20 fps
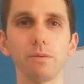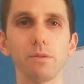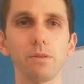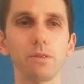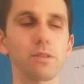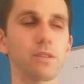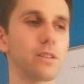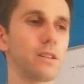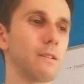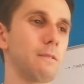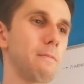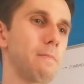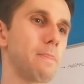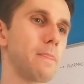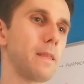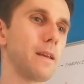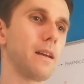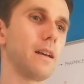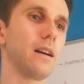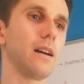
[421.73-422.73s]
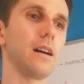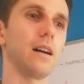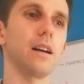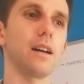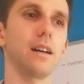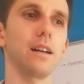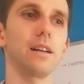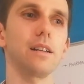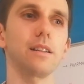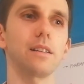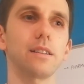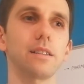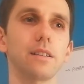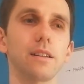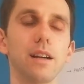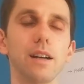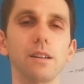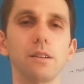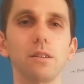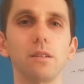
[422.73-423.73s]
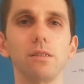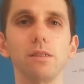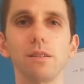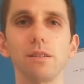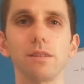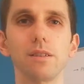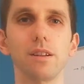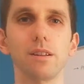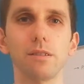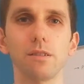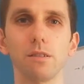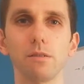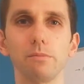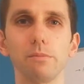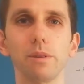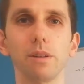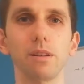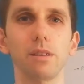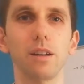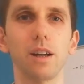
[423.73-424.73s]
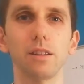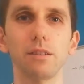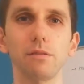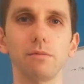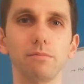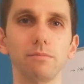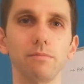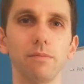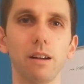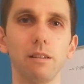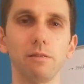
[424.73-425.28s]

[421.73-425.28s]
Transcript: food, and I know it's not gonna be, I don't,